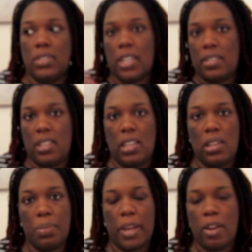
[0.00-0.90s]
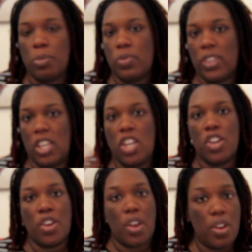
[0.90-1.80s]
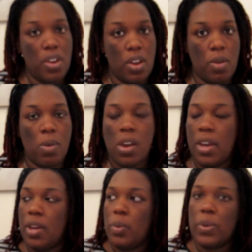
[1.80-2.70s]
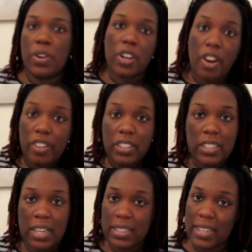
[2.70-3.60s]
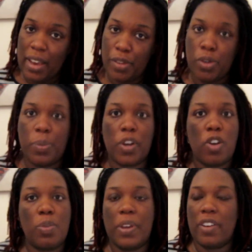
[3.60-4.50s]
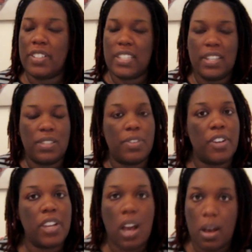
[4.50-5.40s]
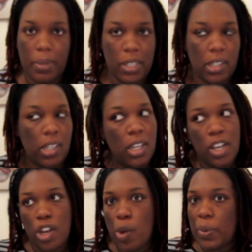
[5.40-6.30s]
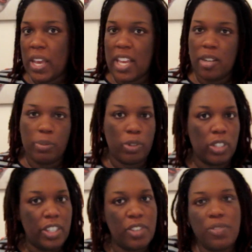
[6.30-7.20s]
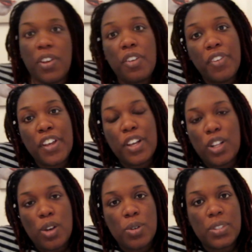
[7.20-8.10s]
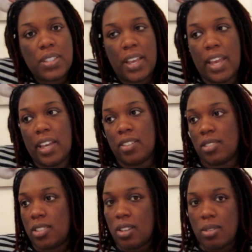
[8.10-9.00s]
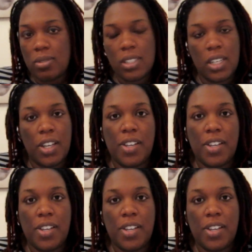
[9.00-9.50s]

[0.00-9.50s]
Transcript: Does he plan on moving here? No. We're currently not together, but co-parenting is very common. Copenhagen and Berlin are very, very close, and you know,